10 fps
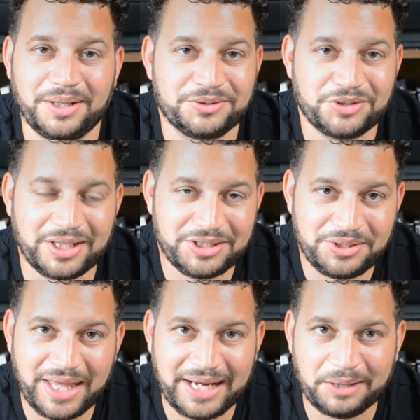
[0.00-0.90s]
I'll try to
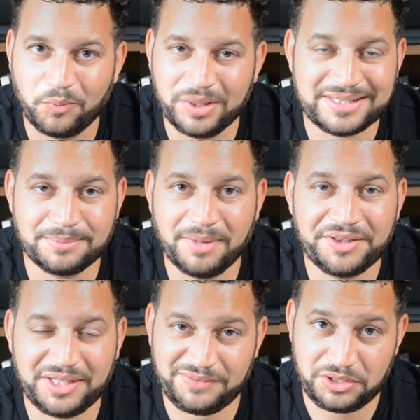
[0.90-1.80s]
do that once a
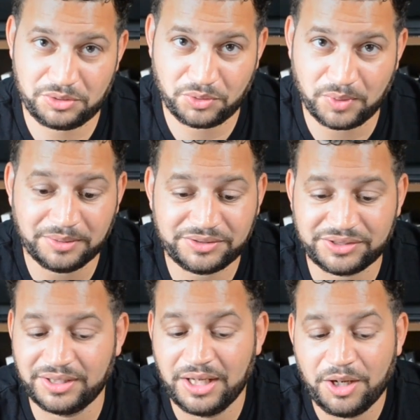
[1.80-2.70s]
month, giving you quotes and